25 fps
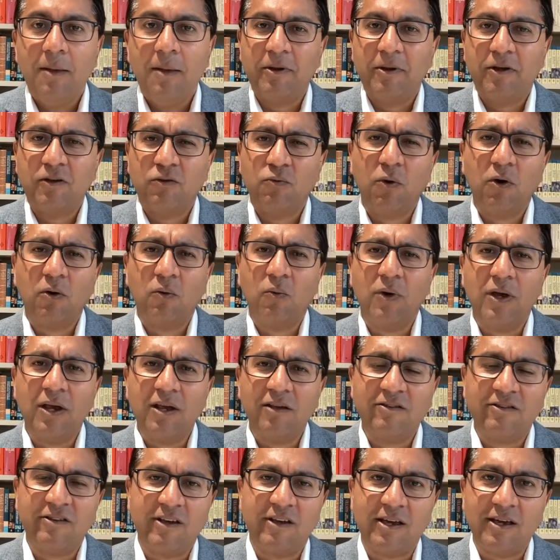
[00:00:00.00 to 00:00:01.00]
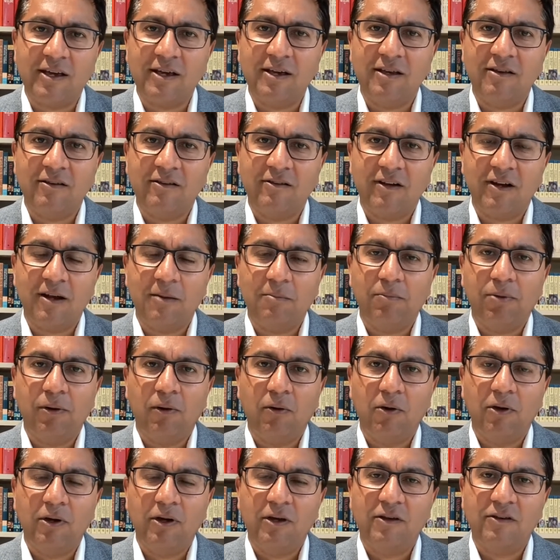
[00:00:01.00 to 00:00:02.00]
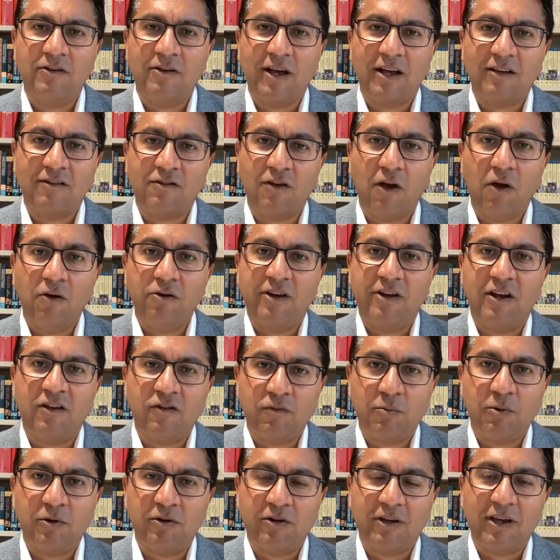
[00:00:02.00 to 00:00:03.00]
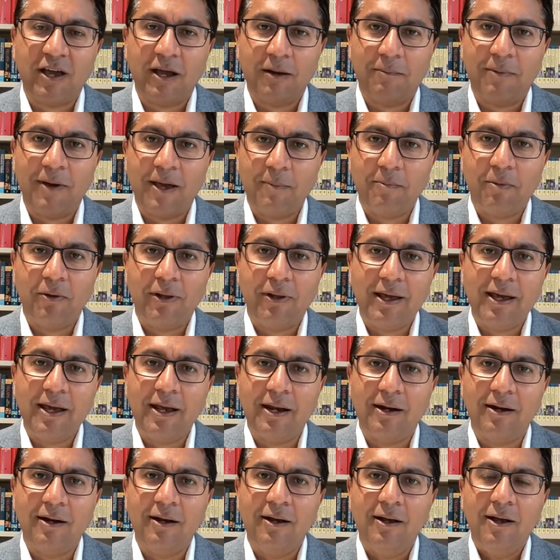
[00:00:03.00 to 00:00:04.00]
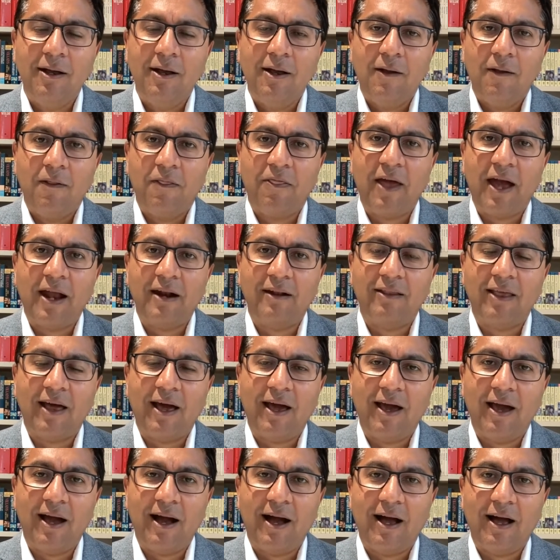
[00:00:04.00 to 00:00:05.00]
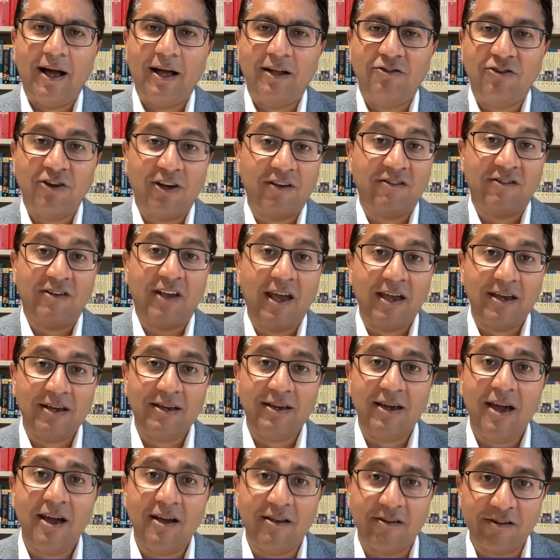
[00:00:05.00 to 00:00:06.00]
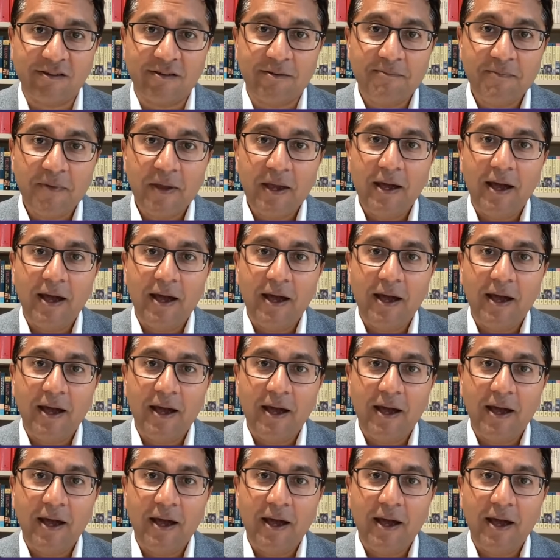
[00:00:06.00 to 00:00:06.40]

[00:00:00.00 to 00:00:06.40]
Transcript: Because what we're seeing is that employers are so desperate to get people in that they are just saying yes.